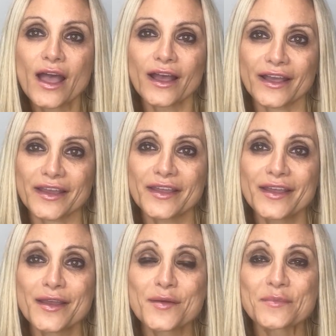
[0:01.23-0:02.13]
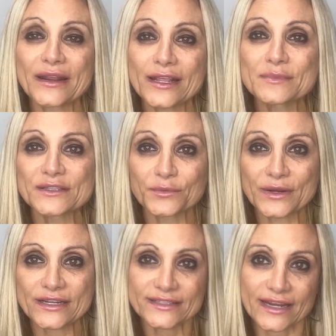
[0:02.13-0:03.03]
Hi, my name is
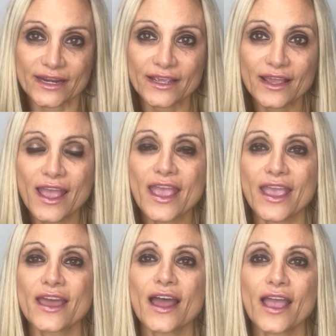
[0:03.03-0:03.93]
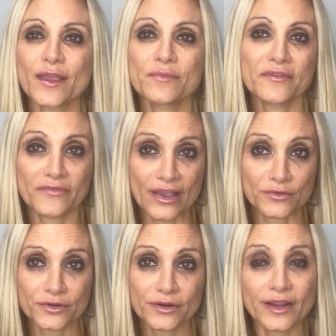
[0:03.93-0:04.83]
Lorena Saedi, and I am the
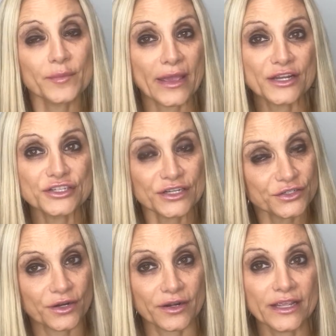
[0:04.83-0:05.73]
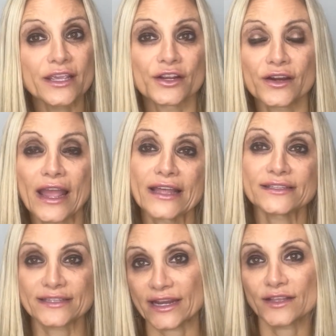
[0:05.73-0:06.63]
founder and managing attorney here at
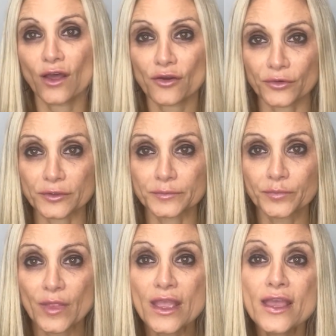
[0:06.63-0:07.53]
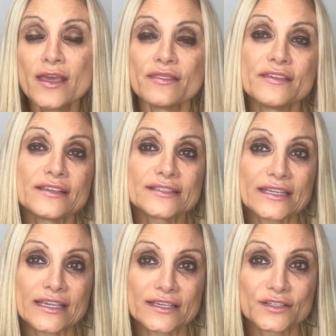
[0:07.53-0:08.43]
Saedi Law Group. This
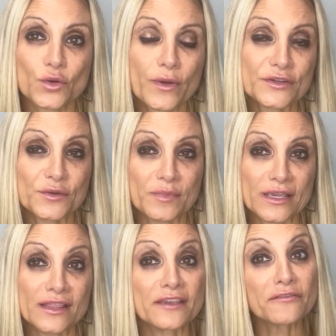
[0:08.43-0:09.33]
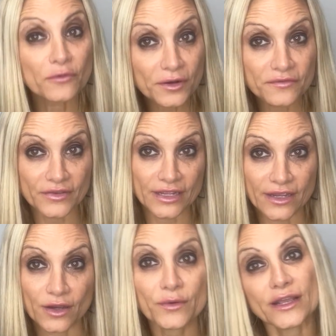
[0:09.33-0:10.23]
is going to be the fourth
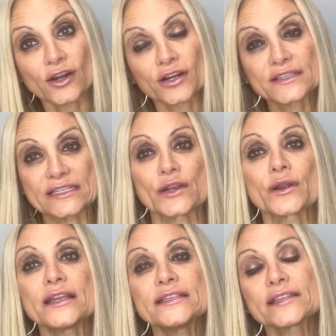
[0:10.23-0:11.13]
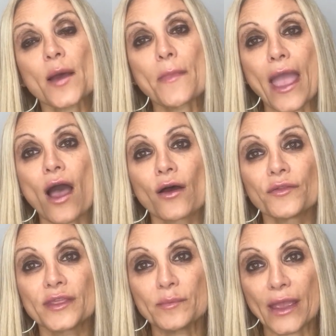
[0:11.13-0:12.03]
video in our series
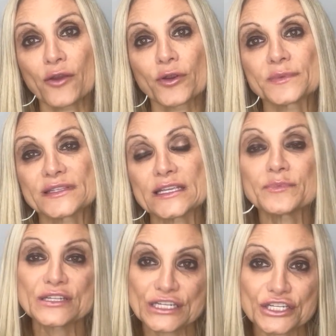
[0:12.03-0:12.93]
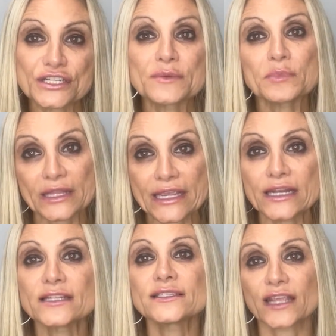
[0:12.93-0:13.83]
about the bankruptcy petition plan
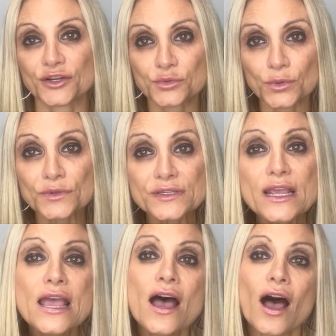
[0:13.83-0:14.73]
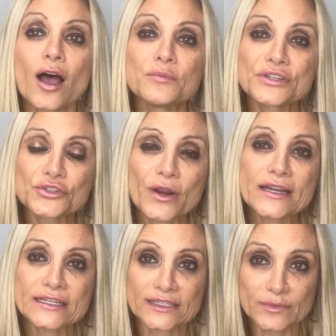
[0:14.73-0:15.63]
and schedules. I'm just trying
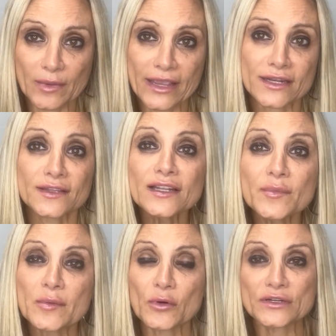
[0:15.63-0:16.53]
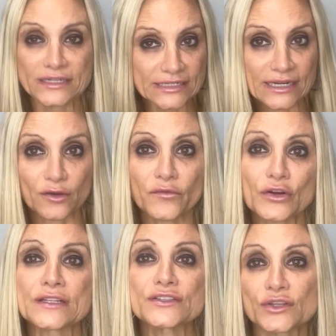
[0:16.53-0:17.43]
to explain a little bit more detail for
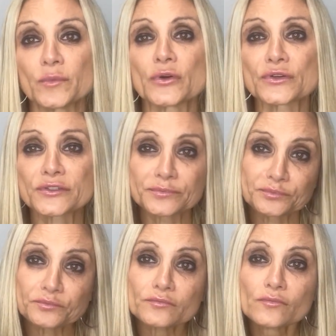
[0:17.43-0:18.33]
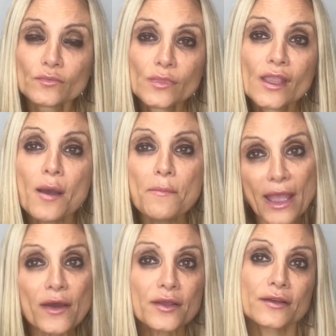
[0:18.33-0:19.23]
consumers
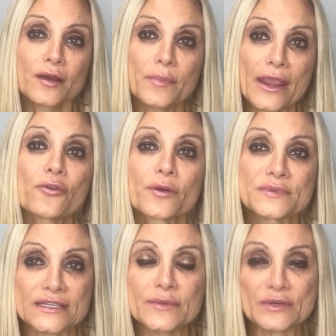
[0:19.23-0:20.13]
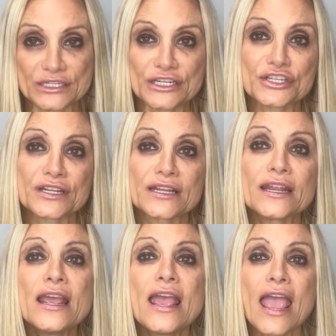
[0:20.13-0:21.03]
about a, a bankruptcy petition
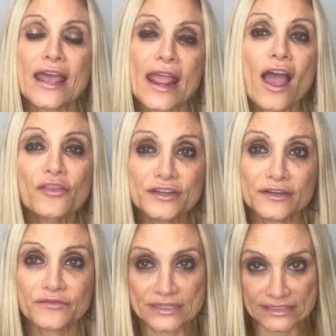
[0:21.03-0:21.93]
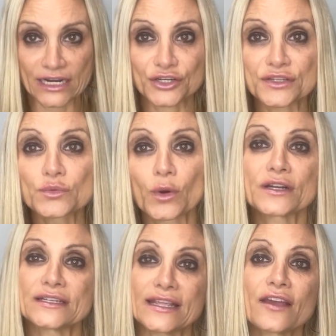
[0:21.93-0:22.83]
and how the different sections work
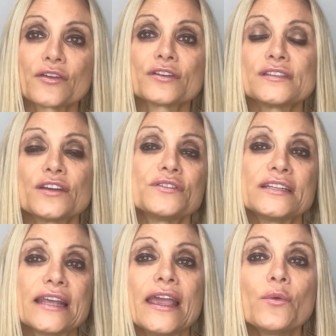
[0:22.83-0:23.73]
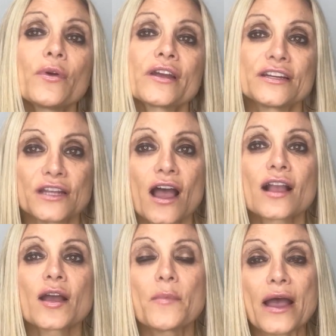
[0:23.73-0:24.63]
together. So today we're going to
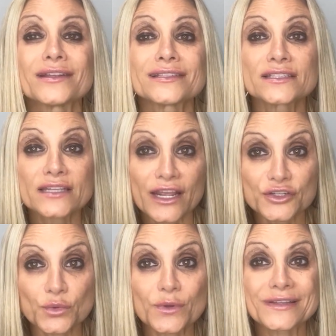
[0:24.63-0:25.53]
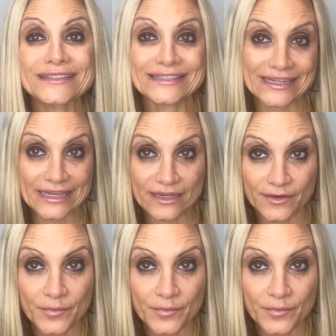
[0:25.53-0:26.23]
talk about Schedule D.